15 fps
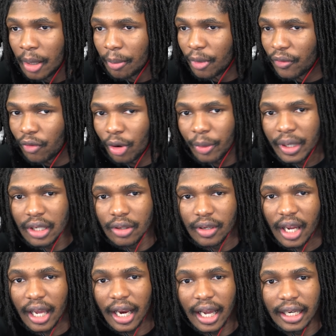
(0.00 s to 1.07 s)
Before we do
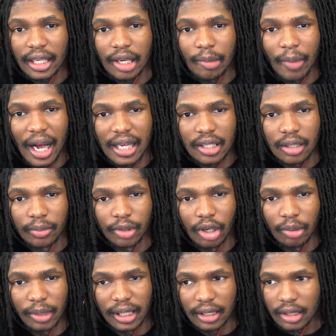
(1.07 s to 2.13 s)
that, I need to buy some
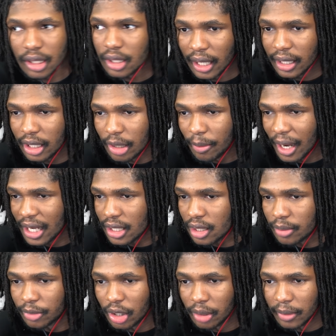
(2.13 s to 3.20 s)
Robux. I need to buy
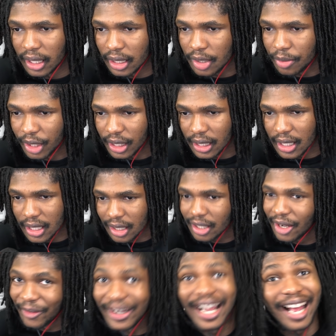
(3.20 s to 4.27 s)
some Robux, bro, because you
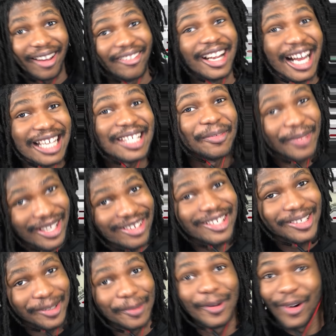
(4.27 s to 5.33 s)
know we got we got some
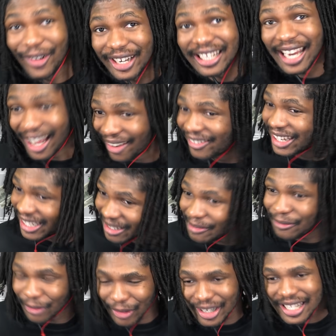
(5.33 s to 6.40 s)
YouTube coin now. We could
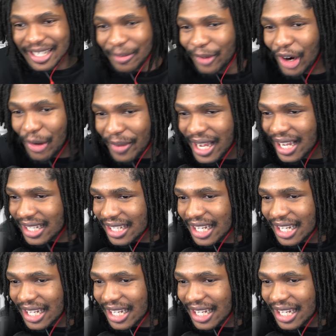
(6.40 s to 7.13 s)
afford some Robux.